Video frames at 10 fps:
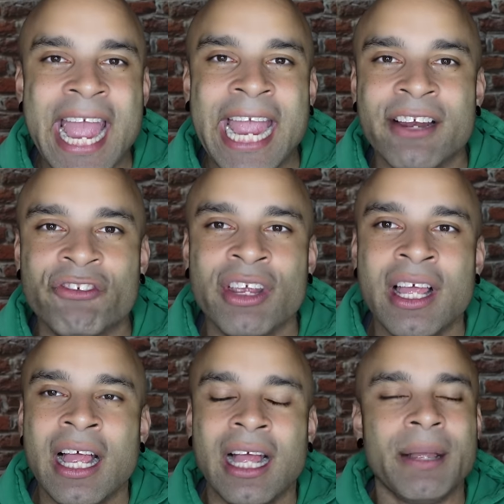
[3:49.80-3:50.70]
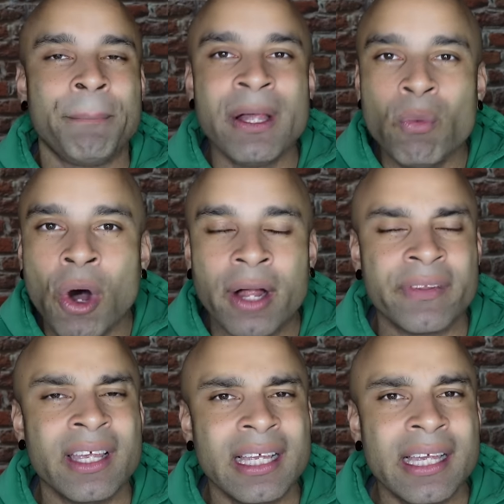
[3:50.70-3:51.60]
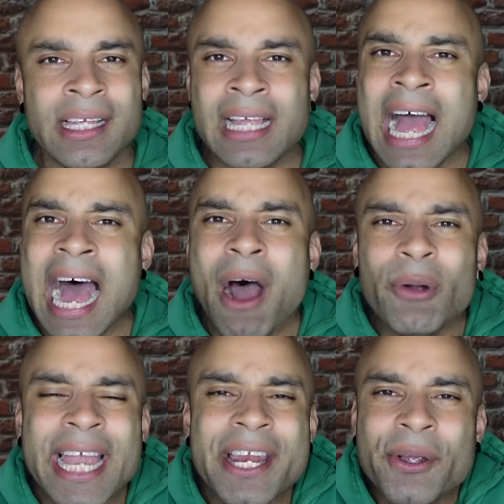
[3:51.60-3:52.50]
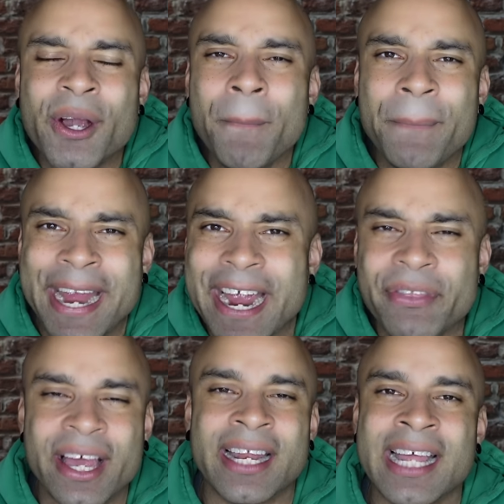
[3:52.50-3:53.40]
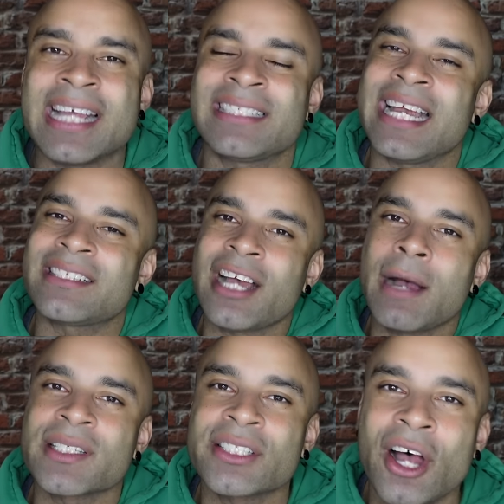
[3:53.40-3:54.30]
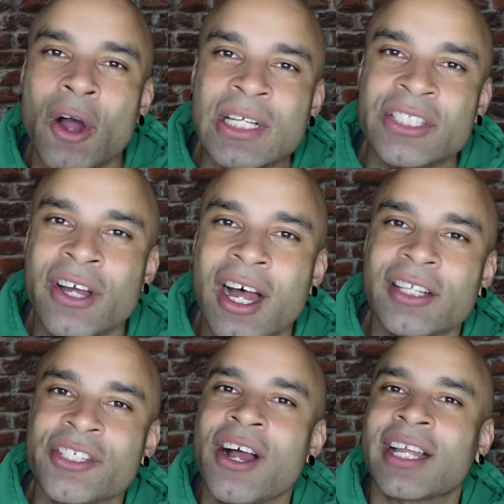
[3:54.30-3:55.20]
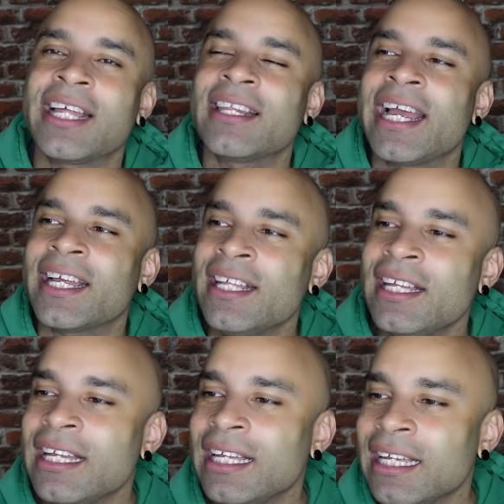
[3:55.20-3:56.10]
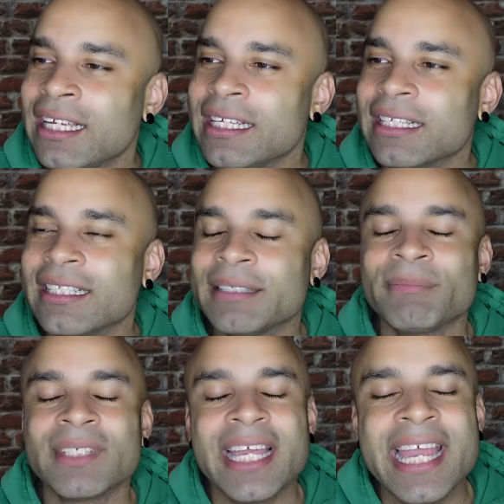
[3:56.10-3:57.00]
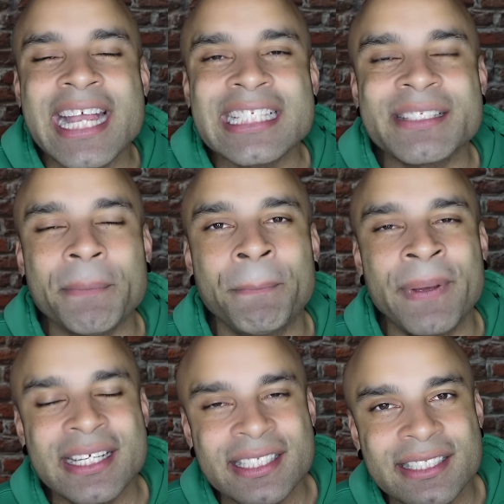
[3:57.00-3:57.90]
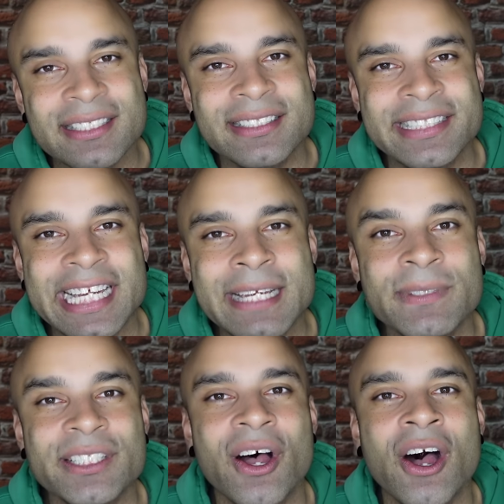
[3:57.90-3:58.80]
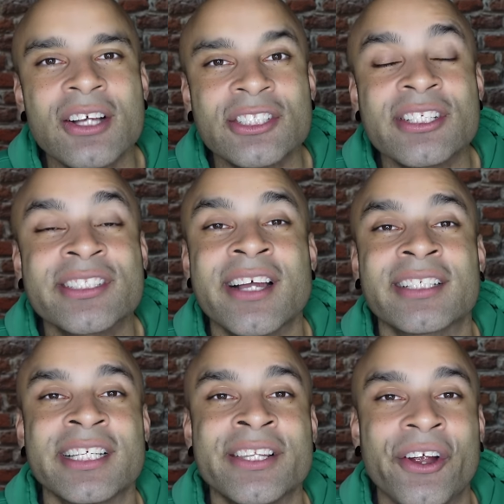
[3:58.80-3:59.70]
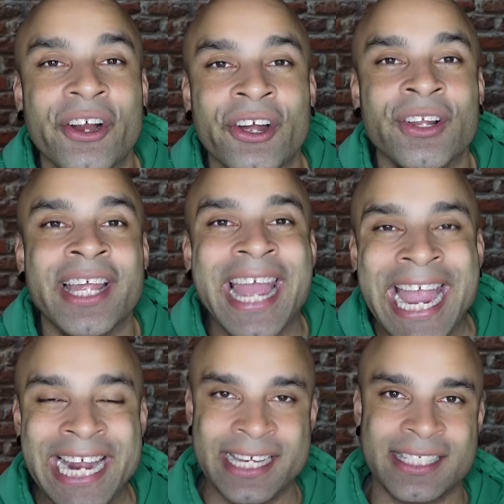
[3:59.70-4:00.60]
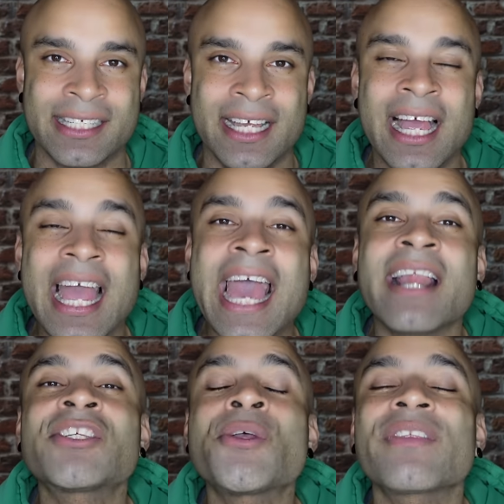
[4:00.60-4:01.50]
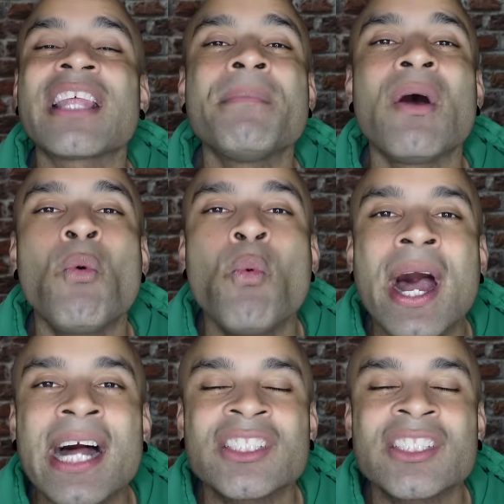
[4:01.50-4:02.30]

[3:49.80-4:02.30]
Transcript: Ainge, Bill Walton. How can you compare that? And Isaiah Thomas is always talking like his Pistons teams also sucked in the early 80s, and it took them a while